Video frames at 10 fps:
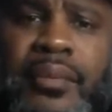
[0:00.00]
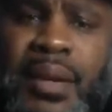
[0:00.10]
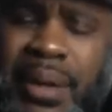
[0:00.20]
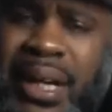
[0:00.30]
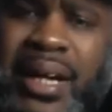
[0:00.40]

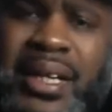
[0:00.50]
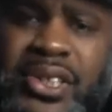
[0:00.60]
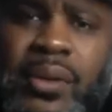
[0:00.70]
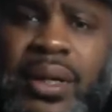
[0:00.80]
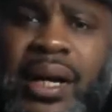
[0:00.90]
but let us
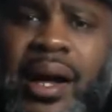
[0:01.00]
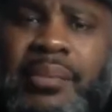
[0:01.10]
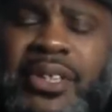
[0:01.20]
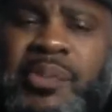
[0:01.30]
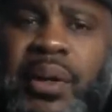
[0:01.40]
know in the
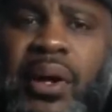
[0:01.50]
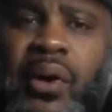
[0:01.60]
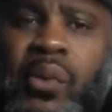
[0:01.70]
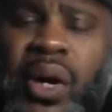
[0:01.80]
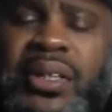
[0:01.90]
comments
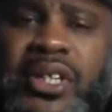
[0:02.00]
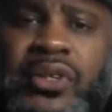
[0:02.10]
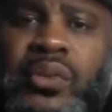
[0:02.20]
below, what do you